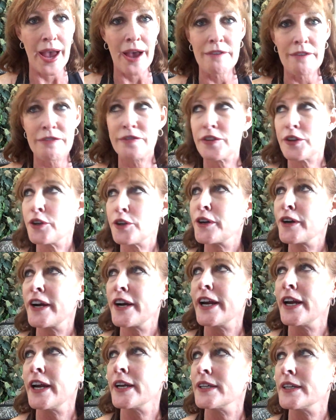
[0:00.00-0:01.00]
Matt
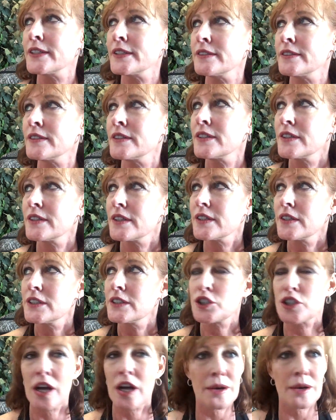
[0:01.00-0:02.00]
Fury and
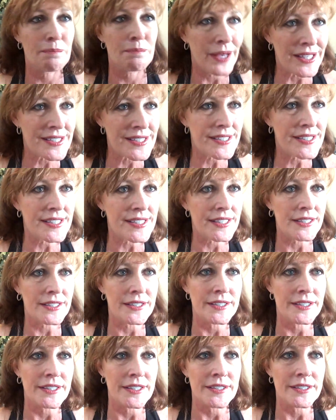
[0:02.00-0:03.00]
John
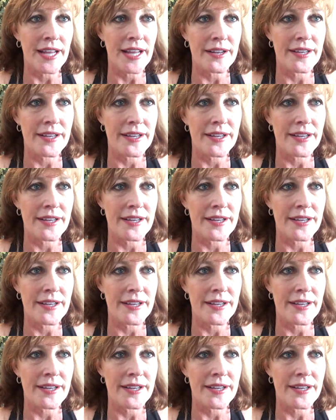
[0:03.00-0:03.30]
Benson and